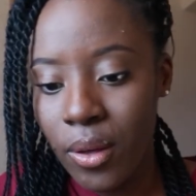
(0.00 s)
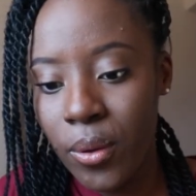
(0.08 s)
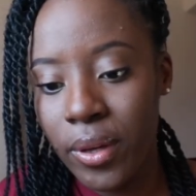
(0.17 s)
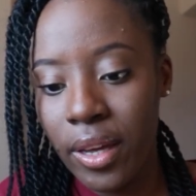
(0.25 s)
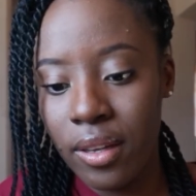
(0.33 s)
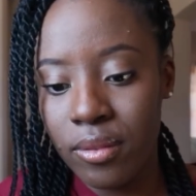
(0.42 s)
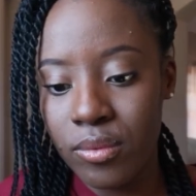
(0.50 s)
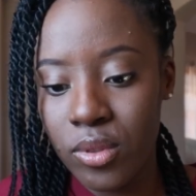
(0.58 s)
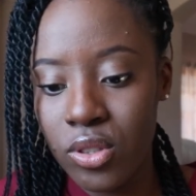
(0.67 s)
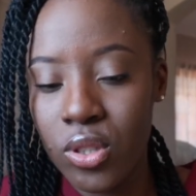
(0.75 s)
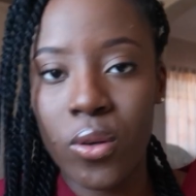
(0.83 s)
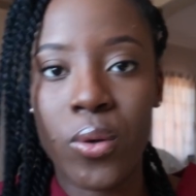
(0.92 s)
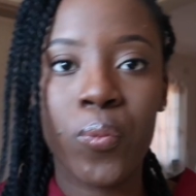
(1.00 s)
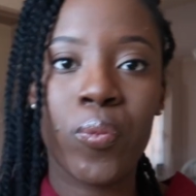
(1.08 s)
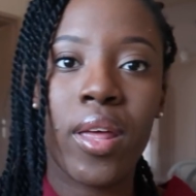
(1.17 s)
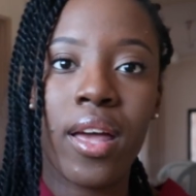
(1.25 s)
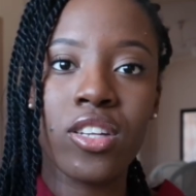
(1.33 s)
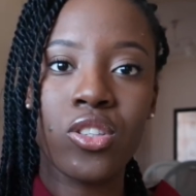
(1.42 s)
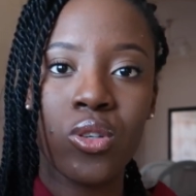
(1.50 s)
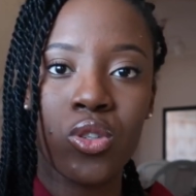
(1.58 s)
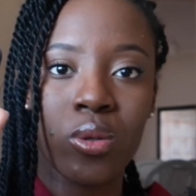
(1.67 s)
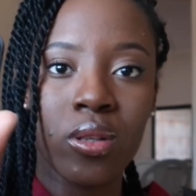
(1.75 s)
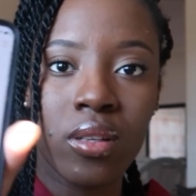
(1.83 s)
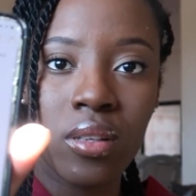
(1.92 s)
okay so as
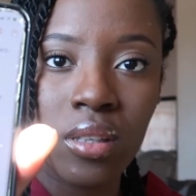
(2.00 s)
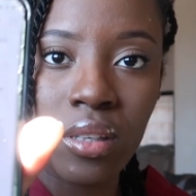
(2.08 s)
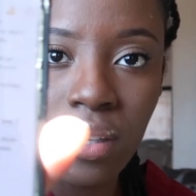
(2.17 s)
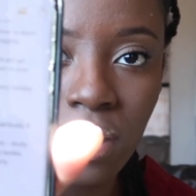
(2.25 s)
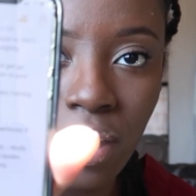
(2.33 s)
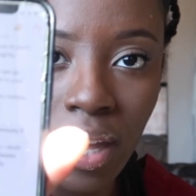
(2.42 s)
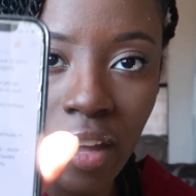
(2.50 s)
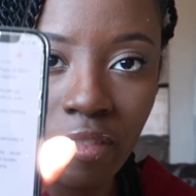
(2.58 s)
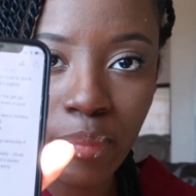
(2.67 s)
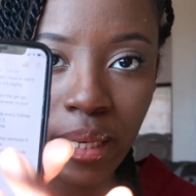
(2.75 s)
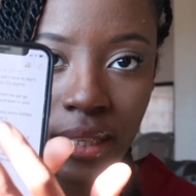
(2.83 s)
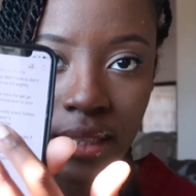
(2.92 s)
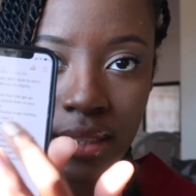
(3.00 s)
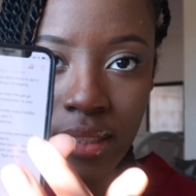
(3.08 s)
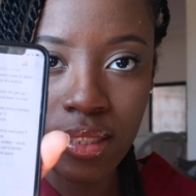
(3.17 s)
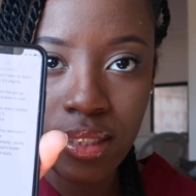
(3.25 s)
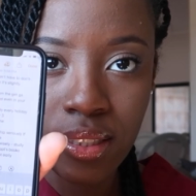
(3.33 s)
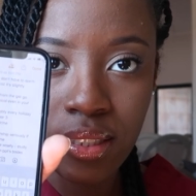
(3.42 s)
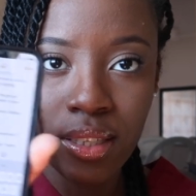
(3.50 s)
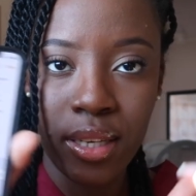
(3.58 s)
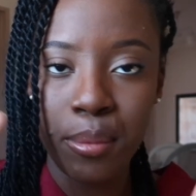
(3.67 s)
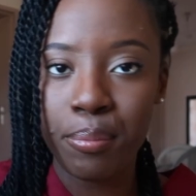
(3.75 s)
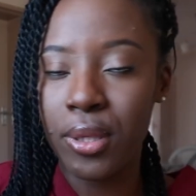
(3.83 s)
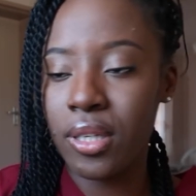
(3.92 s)
usual i have my list
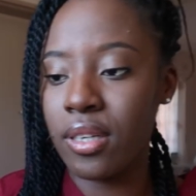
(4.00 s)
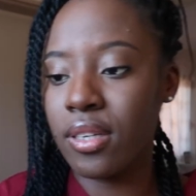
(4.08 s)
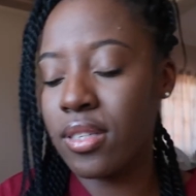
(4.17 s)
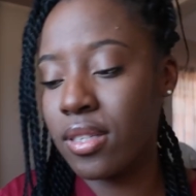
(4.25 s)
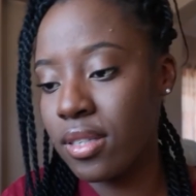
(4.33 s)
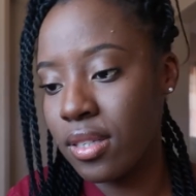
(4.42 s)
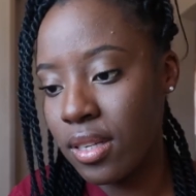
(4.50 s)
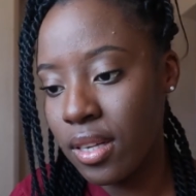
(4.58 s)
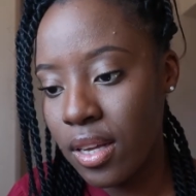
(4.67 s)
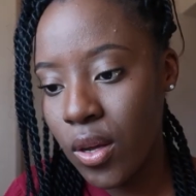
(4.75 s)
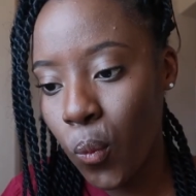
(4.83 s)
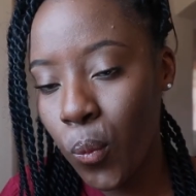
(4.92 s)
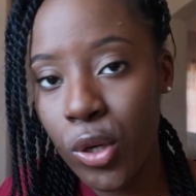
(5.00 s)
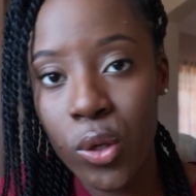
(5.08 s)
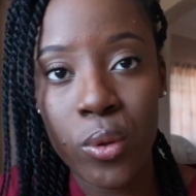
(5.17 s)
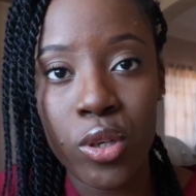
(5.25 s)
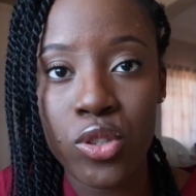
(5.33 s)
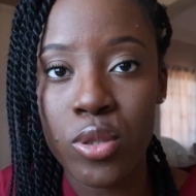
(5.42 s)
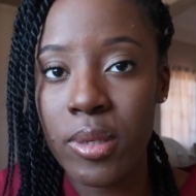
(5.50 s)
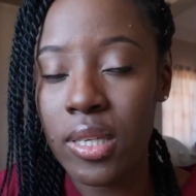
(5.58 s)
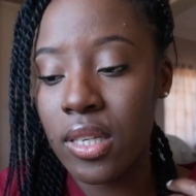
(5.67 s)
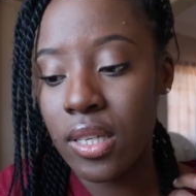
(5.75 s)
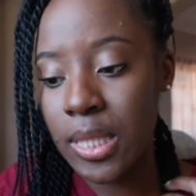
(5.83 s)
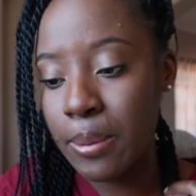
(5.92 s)
because we don't want to
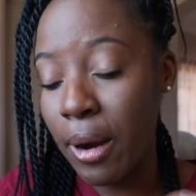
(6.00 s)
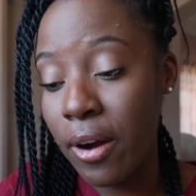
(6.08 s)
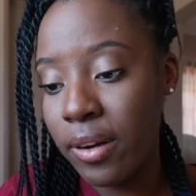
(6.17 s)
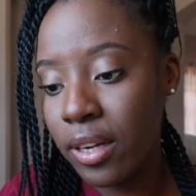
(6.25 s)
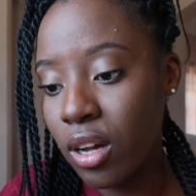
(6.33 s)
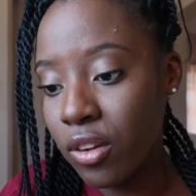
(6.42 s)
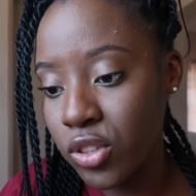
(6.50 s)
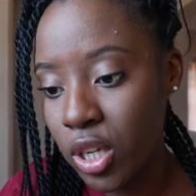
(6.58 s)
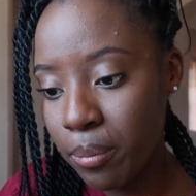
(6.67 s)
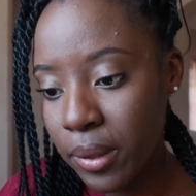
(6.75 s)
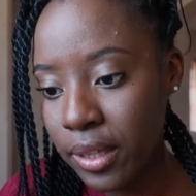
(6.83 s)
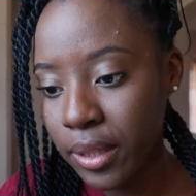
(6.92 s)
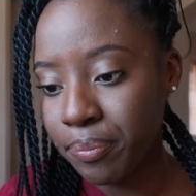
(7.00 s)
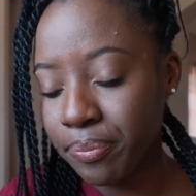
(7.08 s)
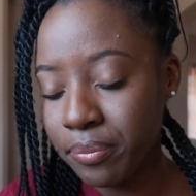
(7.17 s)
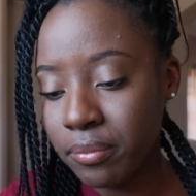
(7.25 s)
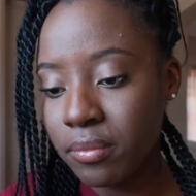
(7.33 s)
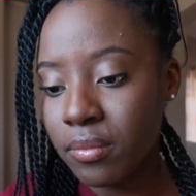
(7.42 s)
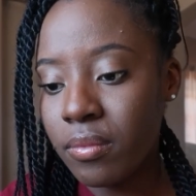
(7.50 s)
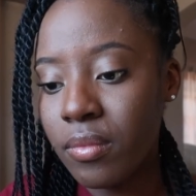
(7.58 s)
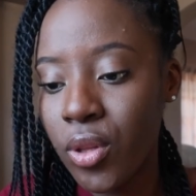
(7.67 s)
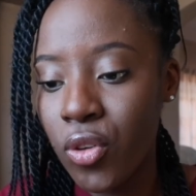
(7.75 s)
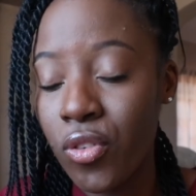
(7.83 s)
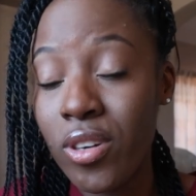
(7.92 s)
be spiraling off topic
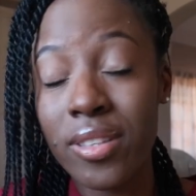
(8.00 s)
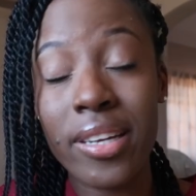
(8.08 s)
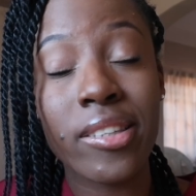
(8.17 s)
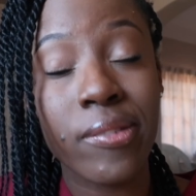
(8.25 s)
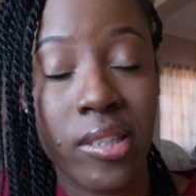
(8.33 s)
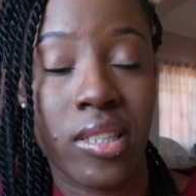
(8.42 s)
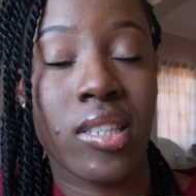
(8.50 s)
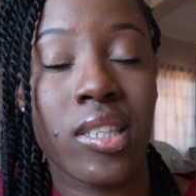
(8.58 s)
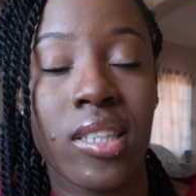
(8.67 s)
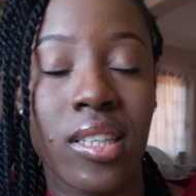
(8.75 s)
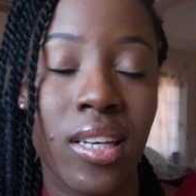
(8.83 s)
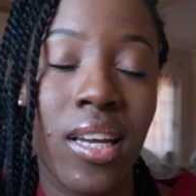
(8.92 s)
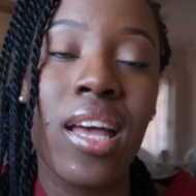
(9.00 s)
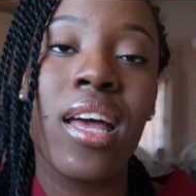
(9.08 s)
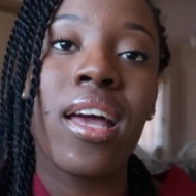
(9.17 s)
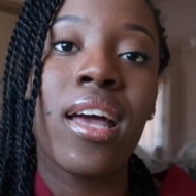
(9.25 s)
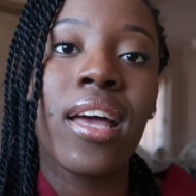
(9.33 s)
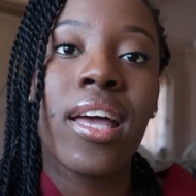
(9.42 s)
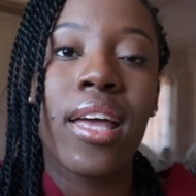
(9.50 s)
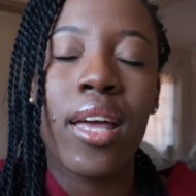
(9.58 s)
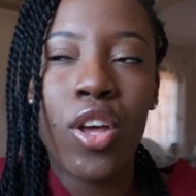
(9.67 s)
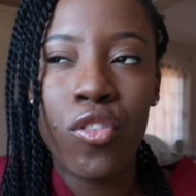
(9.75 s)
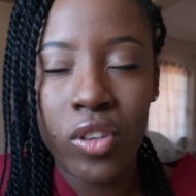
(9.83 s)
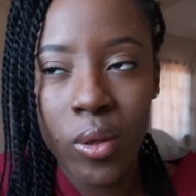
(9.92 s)
first things first
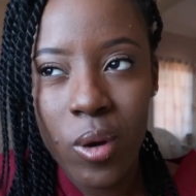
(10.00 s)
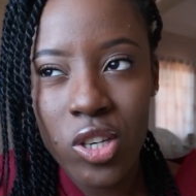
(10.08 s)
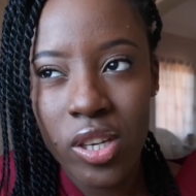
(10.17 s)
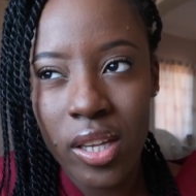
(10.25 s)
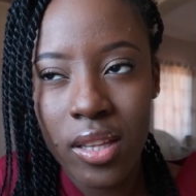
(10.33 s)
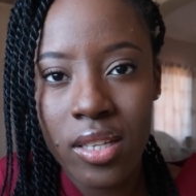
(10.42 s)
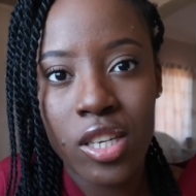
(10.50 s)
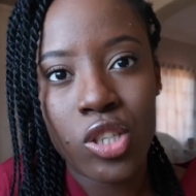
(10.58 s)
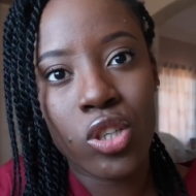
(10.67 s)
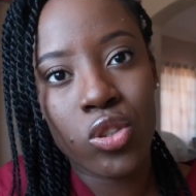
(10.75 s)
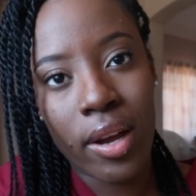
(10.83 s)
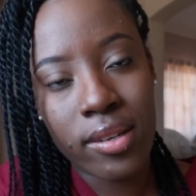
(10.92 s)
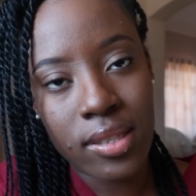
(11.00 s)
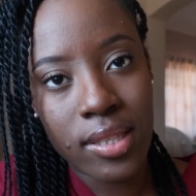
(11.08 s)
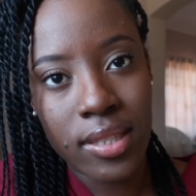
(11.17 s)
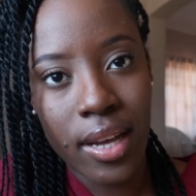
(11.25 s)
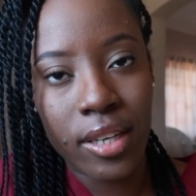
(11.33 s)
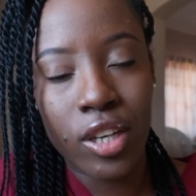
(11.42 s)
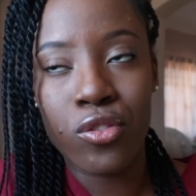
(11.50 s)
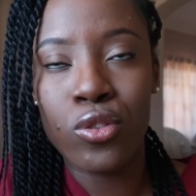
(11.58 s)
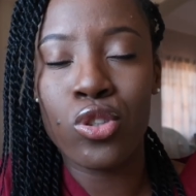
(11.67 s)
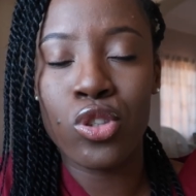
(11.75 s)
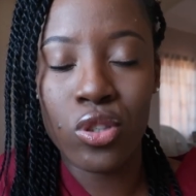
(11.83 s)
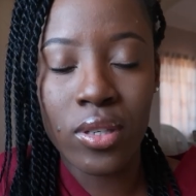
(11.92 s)
if you're watching this and you're trying to decide if
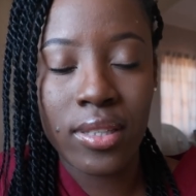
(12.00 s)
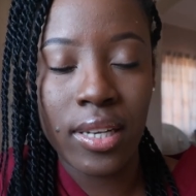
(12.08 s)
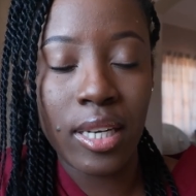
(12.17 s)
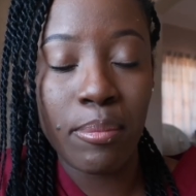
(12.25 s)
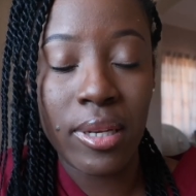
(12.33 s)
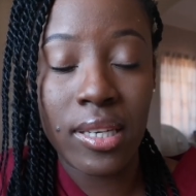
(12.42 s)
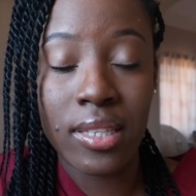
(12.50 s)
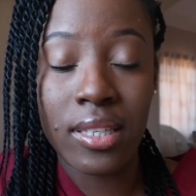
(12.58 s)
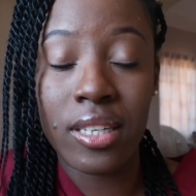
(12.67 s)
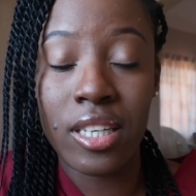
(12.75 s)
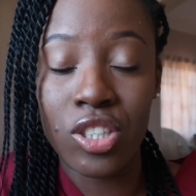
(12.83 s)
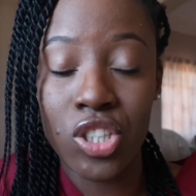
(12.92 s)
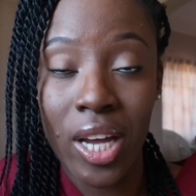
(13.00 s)
you should study medicine in